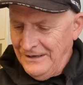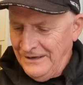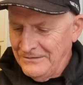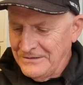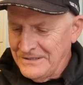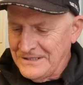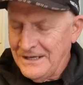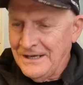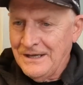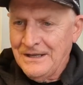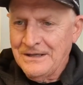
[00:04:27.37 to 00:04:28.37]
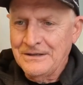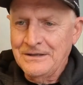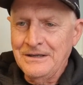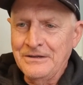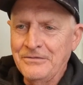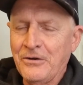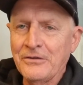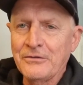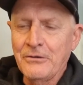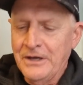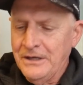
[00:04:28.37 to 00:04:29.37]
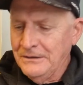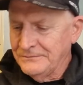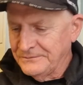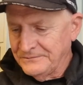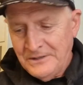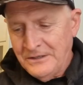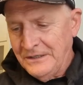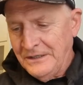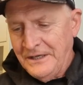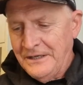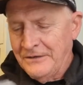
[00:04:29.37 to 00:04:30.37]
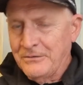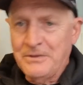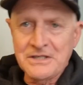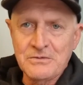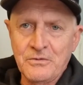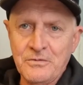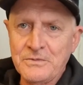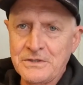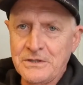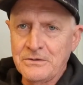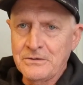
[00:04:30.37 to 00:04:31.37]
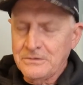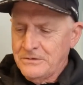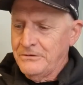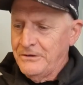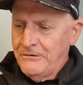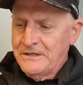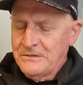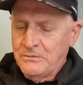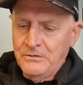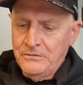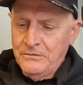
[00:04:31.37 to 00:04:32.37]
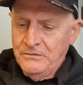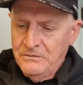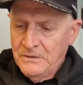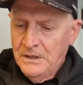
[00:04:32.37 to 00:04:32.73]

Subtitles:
that was nearly 5 grand. Only $800 worth of materials, 3 grand's worth of